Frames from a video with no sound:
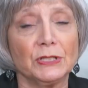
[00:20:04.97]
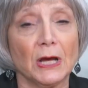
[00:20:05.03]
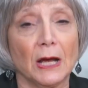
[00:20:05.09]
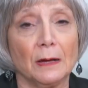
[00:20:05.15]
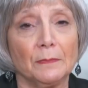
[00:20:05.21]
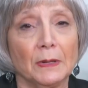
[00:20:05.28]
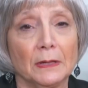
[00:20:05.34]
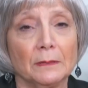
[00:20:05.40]

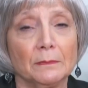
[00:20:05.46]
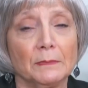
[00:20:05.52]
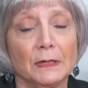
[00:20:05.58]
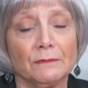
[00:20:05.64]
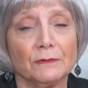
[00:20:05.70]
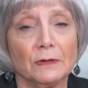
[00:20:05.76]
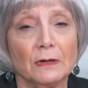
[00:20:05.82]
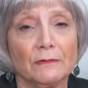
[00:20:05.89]
shop um,
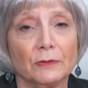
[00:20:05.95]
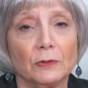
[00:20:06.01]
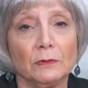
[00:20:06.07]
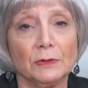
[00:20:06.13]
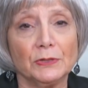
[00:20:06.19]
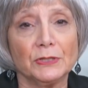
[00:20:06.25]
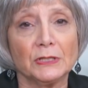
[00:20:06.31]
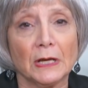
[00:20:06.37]
if you have a
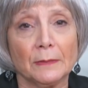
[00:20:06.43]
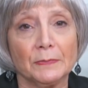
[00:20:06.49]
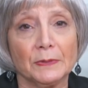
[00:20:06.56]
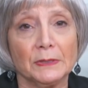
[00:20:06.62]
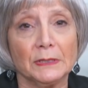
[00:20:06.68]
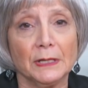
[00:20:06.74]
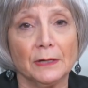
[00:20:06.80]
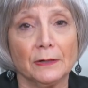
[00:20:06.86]
quilt shop
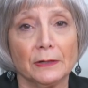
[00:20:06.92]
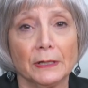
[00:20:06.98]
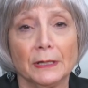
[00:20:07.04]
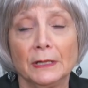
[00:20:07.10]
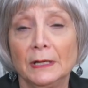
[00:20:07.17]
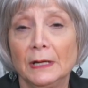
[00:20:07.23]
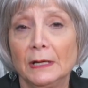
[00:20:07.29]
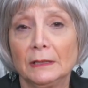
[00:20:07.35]
in the area
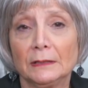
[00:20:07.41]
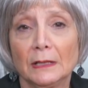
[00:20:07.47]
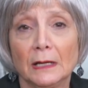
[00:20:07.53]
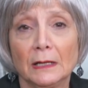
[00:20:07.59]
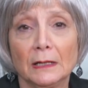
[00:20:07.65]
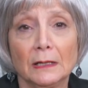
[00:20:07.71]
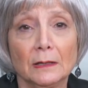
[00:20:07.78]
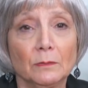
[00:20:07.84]

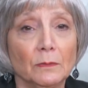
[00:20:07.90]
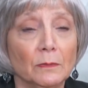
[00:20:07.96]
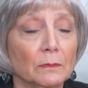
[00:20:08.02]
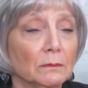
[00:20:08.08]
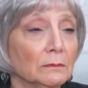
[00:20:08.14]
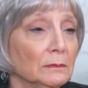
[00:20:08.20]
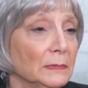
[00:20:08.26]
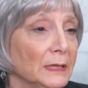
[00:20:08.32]
um,
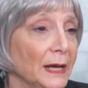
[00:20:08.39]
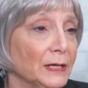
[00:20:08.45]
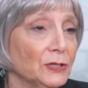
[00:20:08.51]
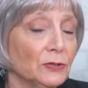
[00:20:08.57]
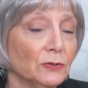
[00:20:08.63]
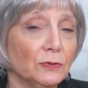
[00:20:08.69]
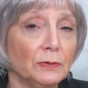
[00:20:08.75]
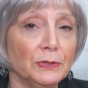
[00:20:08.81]

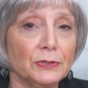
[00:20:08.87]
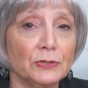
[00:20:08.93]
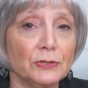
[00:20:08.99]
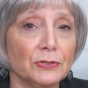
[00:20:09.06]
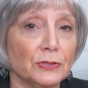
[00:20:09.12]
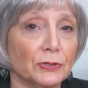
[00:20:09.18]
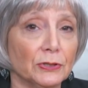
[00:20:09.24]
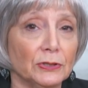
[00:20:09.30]
National
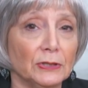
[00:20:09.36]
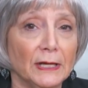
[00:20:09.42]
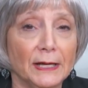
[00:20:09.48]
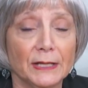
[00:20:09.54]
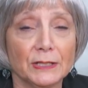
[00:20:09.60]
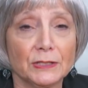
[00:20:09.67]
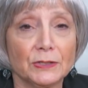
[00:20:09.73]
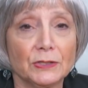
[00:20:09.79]
Quilter Circle
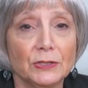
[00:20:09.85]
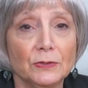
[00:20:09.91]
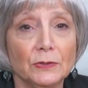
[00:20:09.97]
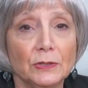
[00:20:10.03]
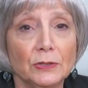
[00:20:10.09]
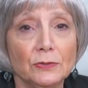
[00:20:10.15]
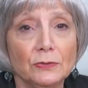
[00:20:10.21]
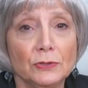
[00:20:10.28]
has
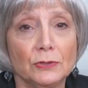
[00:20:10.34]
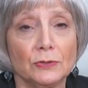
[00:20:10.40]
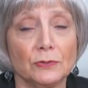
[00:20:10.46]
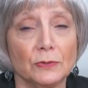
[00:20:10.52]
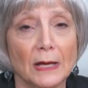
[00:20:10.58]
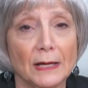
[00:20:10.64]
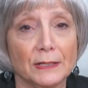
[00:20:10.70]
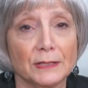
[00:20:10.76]

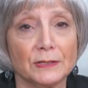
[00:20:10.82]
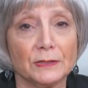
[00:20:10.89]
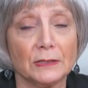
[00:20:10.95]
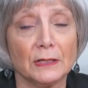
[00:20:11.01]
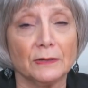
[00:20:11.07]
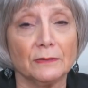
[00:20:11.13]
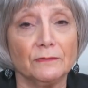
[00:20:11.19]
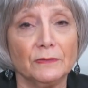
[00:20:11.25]
YouTube
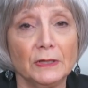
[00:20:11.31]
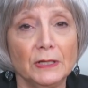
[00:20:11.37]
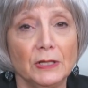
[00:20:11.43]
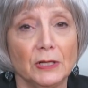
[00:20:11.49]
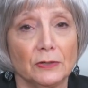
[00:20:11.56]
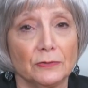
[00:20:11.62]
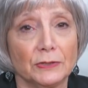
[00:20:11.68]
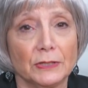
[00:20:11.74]
has uh,
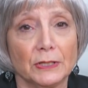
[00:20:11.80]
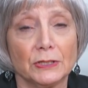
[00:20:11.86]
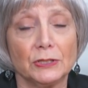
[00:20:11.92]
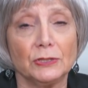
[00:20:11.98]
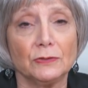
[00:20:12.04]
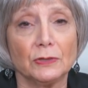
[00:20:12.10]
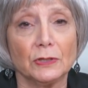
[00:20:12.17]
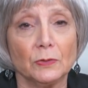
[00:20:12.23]
videos
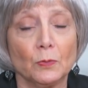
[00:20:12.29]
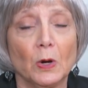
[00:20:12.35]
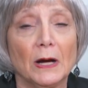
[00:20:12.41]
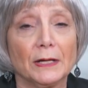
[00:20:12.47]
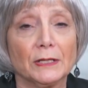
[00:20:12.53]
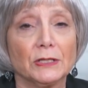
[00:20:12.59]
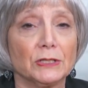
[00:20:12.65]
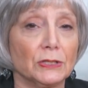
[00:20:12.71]
that you mm-hmm. can
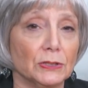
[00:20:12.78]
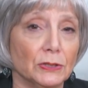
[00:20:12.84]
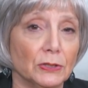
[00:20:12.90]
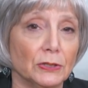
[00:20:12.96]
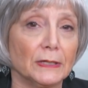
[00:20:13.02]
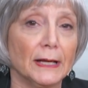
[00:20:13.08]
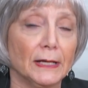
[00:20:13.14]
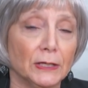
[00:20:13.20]
watch to
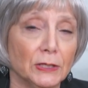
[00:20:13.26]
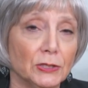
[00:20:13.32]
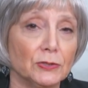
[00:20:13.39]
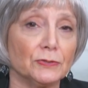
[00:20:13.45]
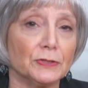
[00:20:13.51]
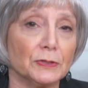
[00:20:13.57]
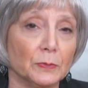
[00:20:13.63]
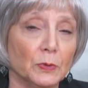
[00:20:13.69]
learn how to
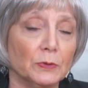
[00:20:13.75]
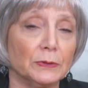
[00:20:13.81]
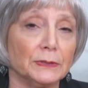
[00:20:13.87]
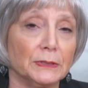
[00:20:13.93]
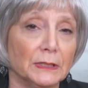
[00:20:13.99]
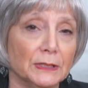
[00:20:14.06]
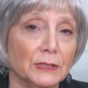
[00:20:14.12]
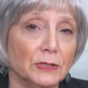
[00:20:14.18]
do some
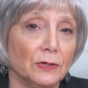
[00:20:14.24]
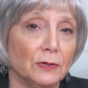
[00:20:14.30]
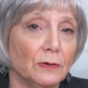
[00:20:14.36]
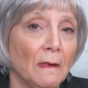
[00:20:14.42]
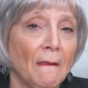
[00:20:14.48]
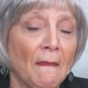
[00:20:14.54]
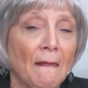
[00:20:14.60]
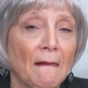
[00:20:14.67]
quilting. So,
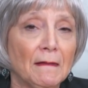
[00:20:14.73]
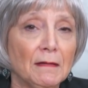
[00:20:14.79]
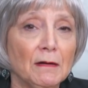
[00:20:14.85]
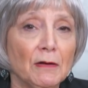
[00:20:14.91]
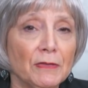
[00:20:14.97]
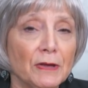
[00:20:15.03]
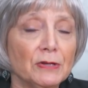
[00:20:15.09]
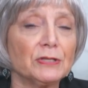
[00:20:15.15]
you
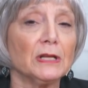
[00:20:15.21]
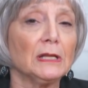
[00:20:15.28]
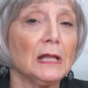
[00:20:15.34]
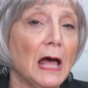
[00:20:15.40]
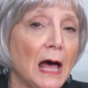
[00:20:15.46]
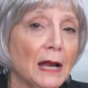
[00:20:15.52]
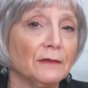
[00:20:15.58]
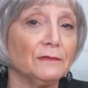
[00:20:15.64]
know, there's a
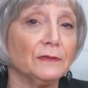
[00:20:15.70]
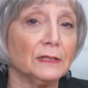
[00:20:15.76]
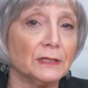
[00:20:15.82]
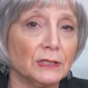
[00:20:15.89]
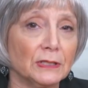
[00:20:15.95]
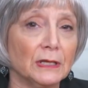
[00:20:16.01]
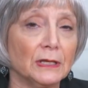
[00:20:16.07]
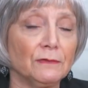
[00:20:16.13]
lot of in
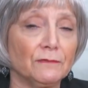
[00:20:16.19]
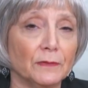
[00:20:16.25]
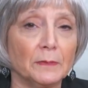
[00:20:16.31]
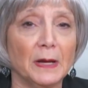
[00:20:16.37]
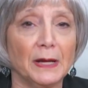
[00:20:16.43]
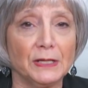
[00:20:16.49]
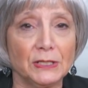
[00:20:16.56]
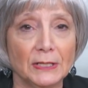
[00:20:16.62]

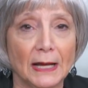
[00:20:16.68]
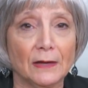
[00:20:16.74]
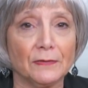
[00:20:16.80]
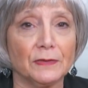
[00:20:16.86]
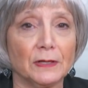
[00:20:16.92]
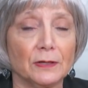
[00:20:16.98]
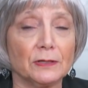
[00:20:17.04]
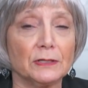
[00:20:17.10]
information
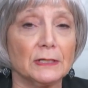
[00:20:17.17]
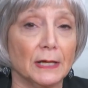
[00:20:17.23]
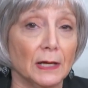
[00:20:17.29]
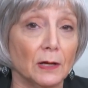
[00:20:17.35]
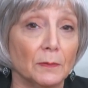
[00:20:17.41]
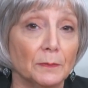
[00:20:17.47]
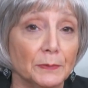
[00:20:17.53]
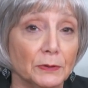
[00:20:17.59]
out there to
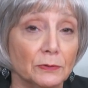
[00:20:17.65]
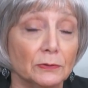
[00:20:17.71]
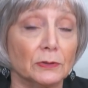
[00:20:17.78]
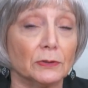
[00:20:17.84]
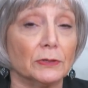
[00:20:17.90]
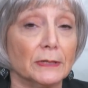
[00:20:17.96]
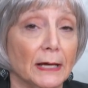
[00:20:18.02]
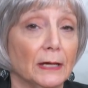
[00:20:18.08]
help you
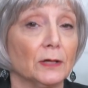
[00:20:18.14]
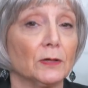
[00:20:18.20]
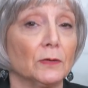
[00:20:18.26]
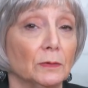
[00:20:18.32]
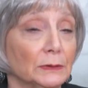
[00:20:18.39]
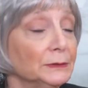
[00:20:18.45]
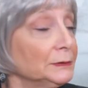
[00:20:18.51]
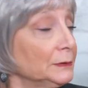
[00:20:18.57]
learn how to
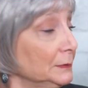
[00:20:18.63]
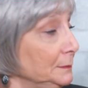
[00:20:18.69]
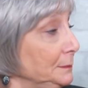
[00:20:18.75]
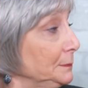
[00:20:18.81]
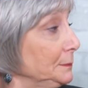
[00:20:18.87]
quilt.